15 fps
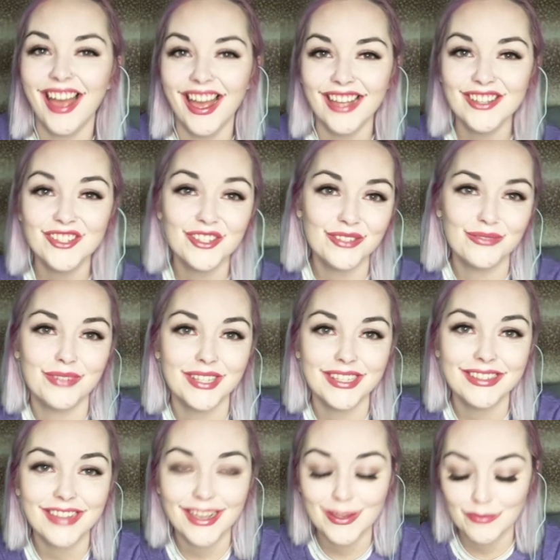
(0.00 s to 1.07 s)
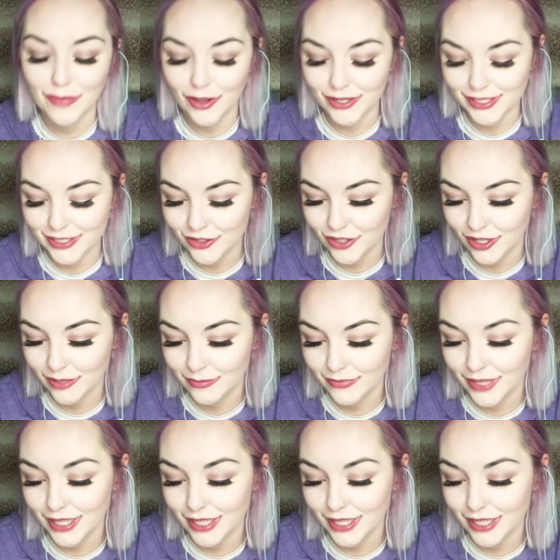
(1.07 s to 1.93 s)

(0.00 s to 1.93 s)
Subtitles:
I just really like BoxyCharm.